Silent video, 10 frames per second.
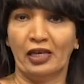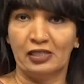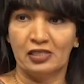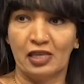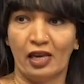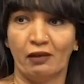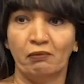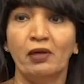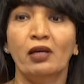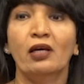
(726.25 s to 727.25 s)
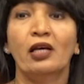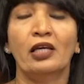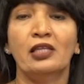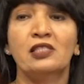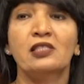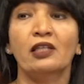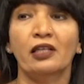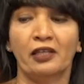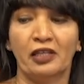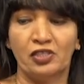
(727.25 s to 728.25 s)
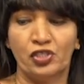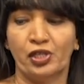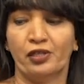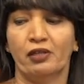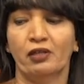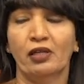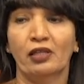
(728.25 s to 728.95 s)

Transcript: enzyme is rigid.